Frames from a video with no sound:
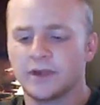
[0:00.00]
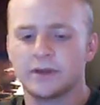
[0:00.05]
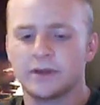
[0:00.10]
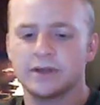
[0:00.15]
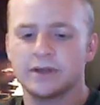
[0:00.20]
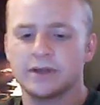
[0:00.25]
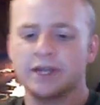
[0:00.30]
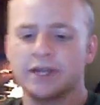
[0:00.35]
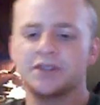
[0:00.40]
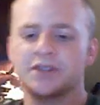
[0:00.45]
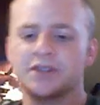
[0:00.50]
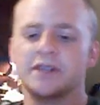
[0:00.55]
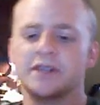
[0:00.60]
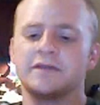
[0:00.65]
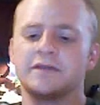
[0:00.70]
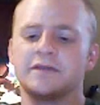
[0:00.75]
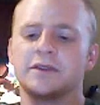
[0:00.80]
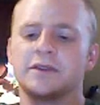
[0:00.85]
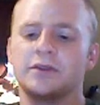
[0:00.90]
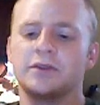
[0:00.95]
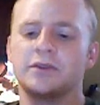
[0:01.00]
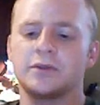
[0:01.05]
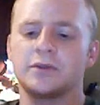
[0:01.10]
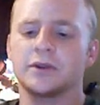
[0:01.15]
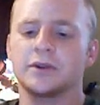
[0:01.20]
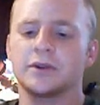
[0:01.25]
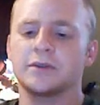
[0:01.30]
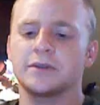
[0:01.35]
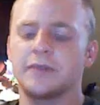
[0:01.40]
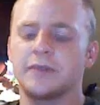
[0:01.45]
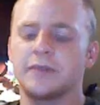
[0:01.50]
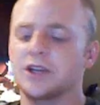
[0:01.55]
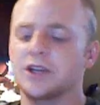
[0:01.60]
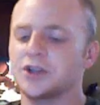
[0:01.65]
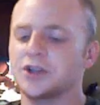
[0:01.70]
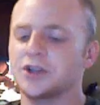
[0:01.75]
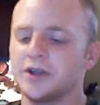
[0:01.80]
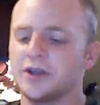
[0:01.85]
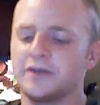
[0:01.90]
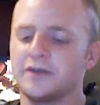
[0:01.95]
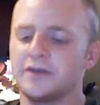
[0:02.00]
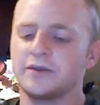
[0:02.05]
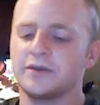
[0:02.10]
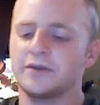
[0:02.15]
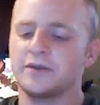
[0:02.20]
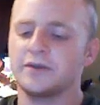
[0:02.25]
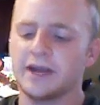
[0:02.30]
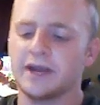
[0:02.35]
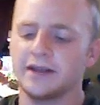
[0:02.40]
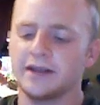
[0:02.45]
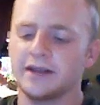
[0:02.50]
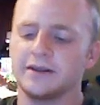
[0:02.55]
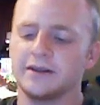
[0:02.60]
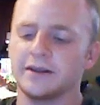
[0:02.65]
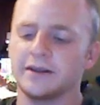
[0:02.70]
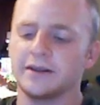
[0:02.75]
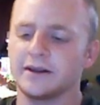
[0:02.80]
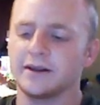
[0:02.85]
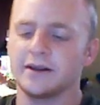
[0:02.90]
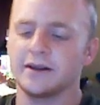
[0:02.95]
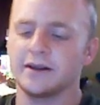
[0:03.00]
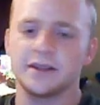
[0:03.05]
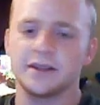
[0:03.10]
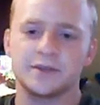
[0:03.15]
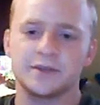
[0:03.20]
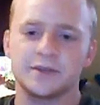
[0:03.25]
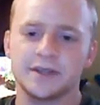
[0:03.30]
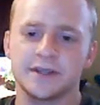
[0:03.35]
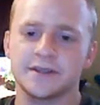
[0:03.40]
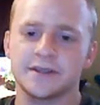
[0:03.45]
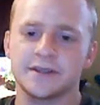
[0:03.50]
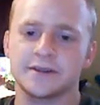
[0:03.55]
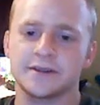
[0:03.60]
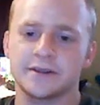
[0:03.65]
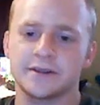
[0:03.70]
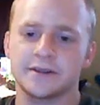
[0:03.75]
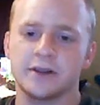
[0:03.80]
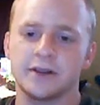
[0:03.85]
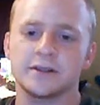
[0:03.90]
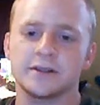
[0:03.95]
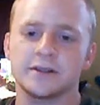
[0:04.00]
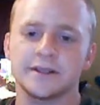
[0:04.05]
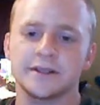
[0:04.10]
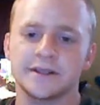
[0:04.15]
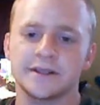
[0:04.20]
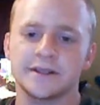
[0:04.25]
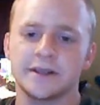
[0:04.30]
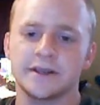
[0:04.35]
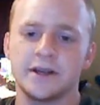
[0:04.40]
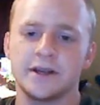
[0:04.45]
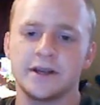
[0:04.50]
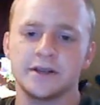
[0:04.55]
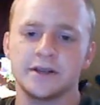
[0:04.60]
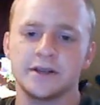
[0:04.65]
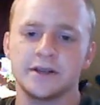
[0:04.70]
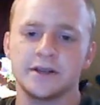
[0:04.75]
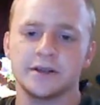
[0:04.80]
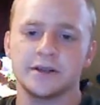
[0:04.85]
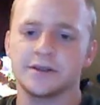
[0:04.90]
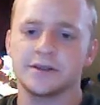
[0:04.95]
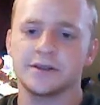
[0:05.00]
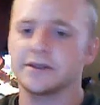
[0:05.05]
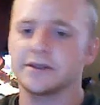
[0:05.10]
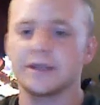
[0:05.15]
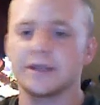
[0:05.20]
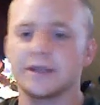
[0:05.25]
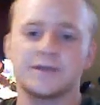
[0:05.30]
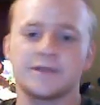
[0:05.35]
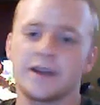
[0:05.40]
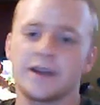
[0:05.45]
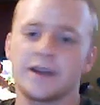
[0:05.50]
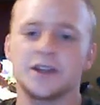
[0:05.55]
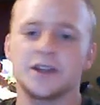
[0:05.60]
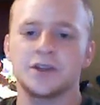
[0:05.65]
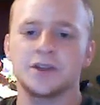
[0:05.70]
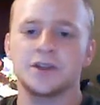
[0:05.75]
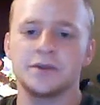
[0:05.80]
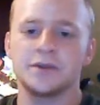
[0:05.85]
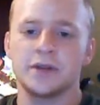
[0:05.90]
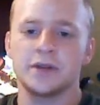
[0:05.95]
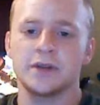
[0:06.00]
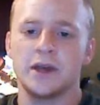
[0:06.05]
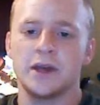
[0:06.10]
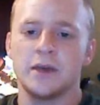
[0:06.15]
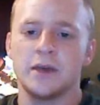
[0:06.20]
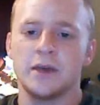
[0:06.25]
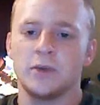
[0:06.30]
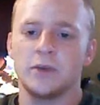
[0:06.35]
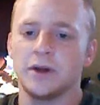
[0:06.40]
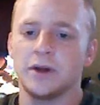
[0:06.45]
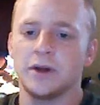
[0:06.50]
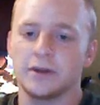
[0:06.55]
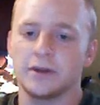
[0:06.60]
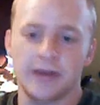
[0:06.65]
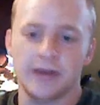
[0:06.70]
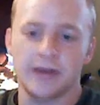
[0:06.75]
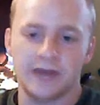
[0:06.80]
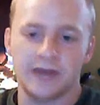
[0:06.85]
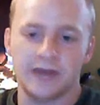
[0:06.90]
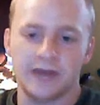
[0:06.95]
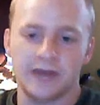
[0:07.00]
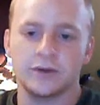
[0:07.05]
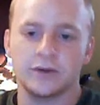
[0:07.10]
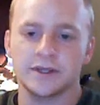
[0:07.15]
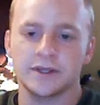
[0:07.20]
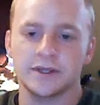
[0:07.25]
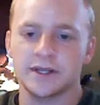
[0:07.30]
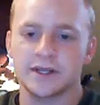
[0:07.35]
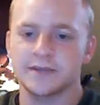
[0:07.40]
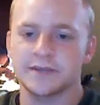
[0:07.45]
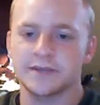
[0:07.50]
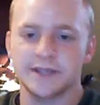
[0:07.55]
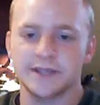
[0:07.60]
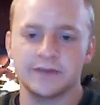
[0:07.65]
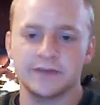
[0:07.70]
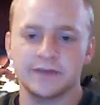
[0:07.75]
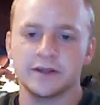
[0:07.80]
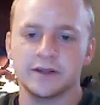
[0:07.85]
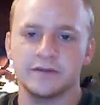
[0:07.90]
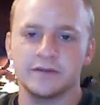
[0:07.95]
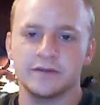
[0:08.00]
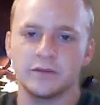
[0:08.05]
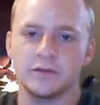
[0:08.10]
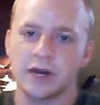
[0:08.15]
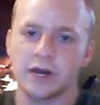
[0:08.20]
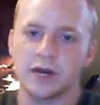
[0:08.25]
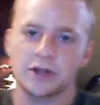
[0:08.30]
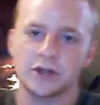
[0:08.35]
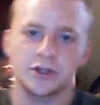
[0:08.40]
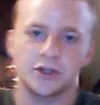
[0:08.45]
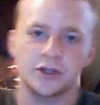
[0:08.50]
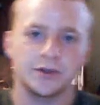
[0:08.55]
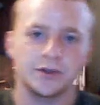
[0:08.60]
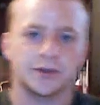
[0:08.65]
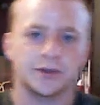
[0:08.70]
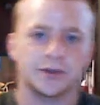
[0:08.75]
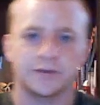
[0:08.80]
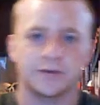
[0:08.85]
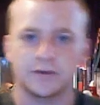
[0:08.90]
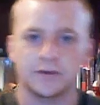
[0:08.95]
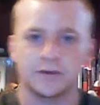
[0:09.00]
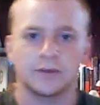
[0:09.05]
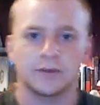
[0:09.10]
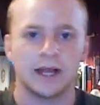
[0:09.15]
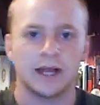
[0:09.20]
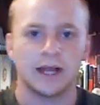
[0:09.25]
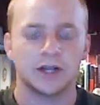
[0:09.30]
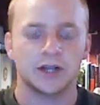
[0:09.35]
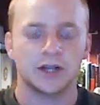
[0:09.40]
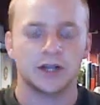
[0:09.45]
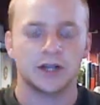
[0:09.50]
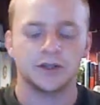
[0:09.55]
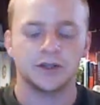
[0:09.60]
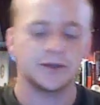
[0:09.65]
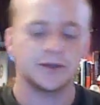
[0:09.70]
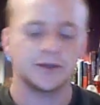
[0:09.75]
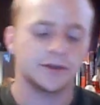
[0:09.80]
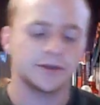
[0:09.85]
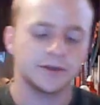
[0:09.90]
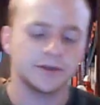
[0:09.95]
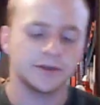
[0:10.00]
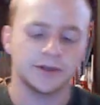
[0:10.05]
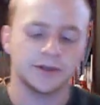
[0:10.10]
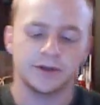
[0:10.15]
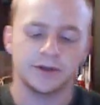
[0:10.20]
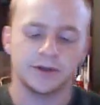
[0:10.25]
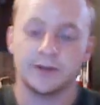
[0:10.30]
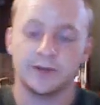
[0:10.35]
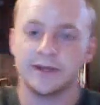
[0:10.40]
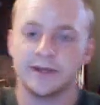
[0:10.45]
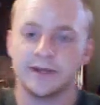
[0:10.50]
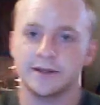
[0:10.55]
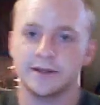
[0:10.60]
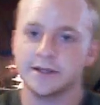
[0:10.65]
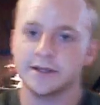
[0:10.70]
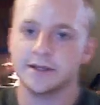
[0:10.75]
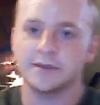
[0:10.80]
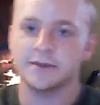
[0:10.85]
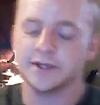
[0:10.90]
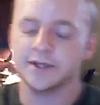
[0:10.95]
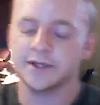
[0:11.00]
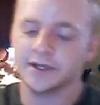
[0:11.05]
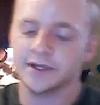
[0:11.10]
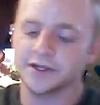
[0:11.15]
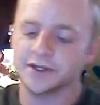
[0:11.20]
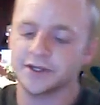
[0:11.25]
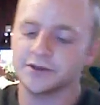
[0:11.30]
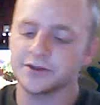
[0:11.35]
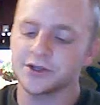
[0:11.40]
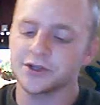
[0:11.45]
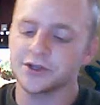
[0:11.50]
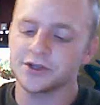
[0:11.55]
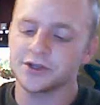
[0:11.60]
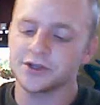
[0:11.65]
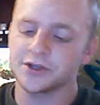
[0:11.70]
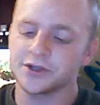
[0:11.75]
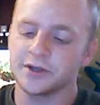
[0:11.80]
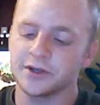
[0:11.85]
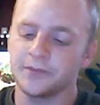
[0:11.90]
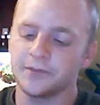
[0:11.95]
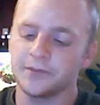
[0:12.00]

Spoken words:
get yourself a good corner. Make sure you have the right, this one is colorless, so it's for any shoe, but they have ones that are specifically for brown shoes or for black shoes, so don't mix those up or it's going to screw your shoe up.